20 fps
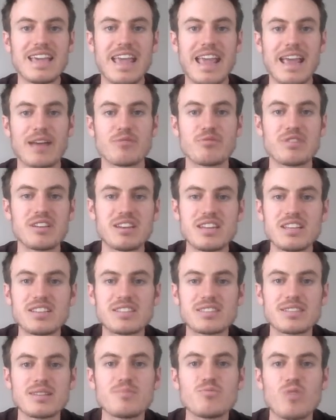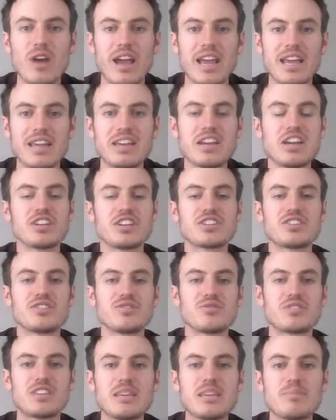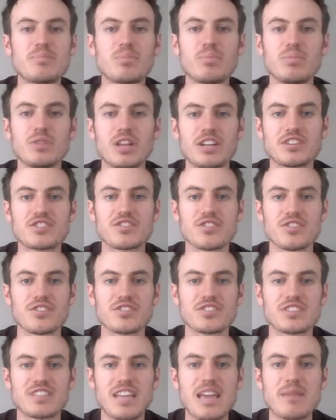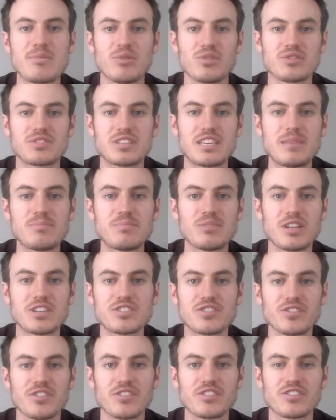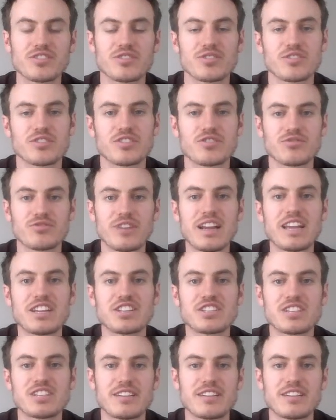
and we need some way to keep blood sugar stable, to keep blood sugar in a certain range.